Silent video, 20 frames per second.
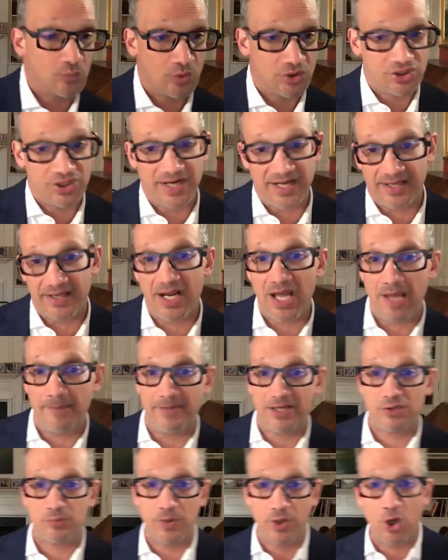which in
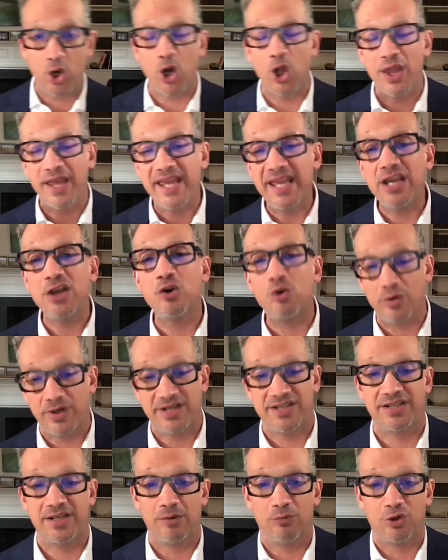economics we call
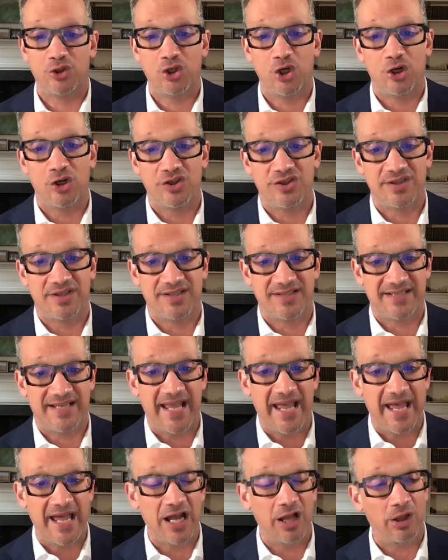increasing returns to
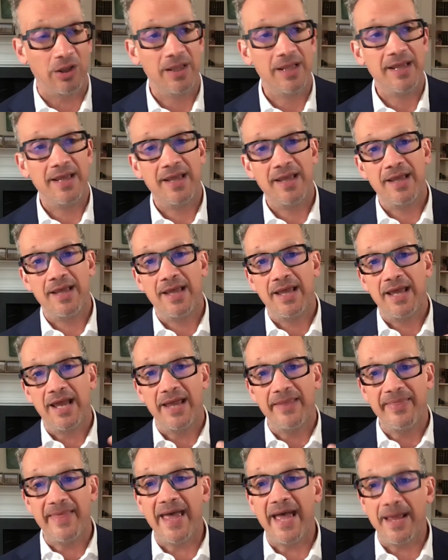scale.
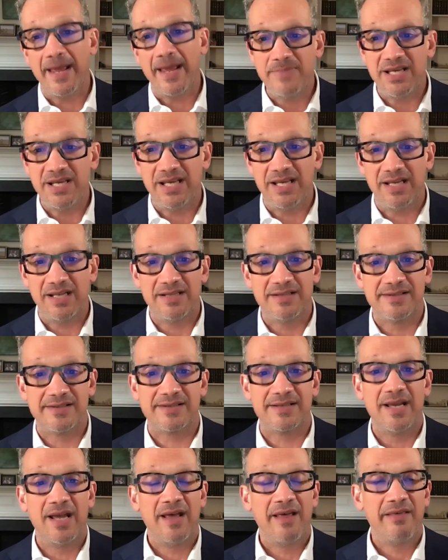And that
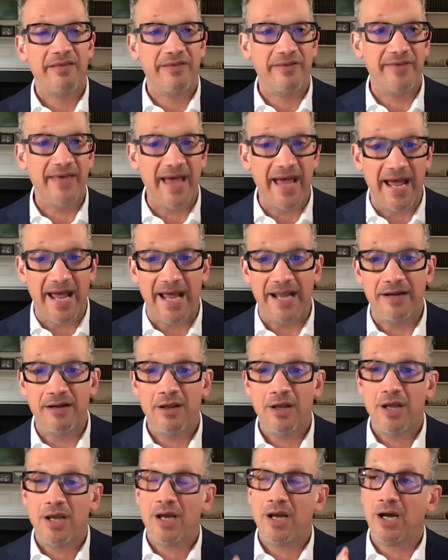means that
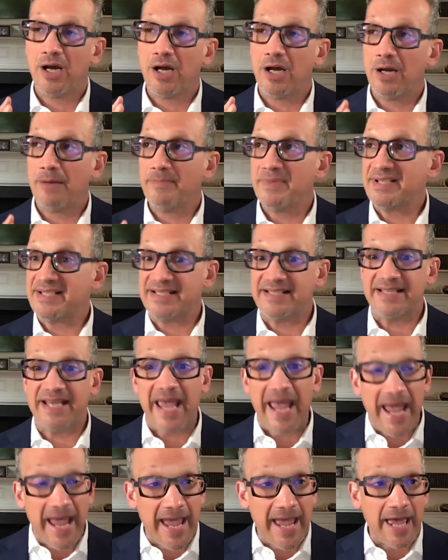
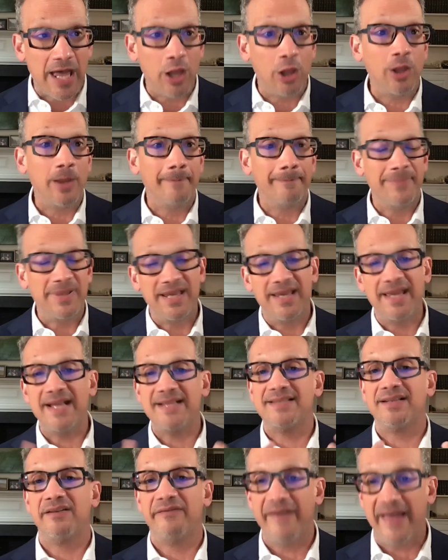scale
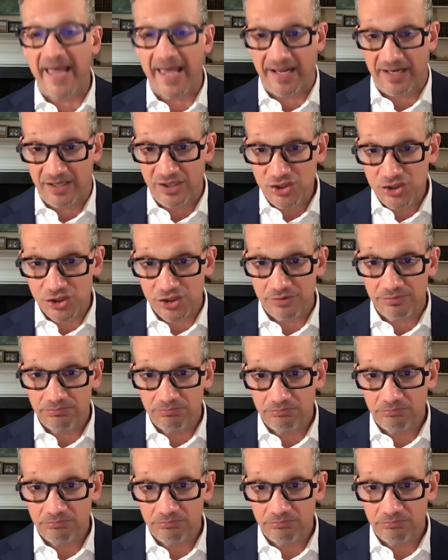begets advantage.